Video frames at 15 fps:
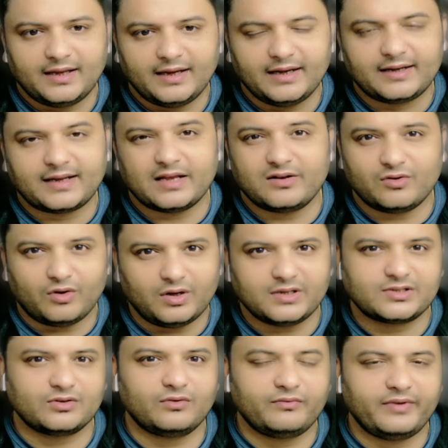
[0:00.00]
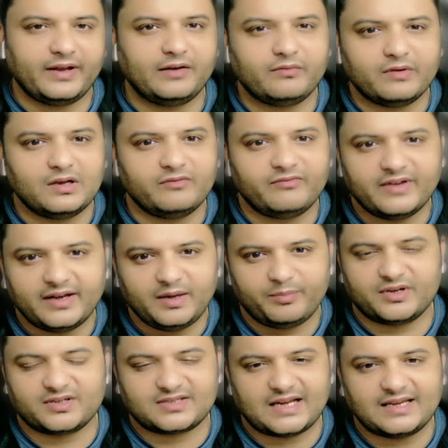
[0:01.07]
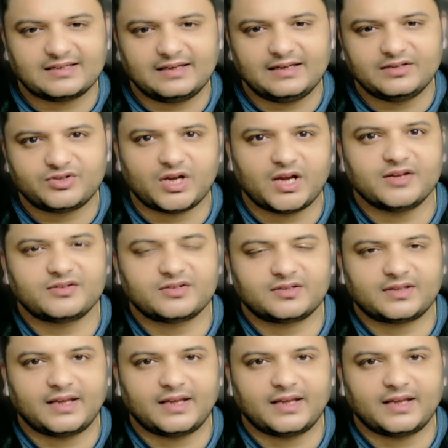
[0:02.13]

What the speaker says: It can also very well, very precisely change